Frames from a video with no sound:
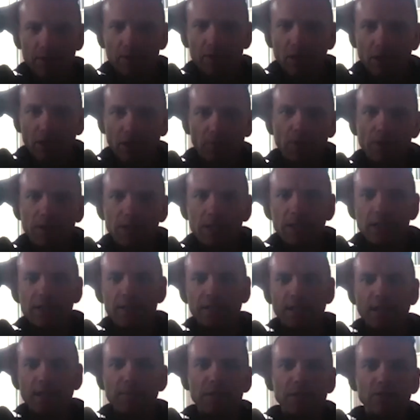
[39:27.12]
within the
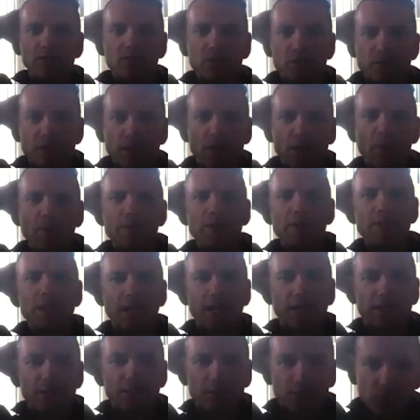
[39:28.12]
same industry coming
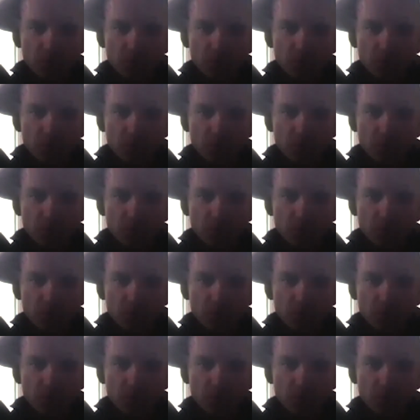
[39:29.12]
together to